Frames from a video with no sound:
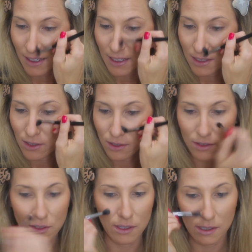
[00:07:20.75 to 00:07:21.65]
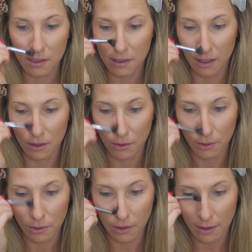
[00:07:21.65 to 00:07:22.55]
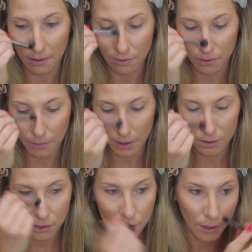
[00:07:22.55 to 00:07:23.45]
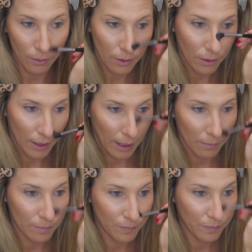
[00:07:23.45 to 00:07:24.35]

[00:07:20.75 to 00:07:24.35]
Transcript: it's just a new little thing for me. So, okay.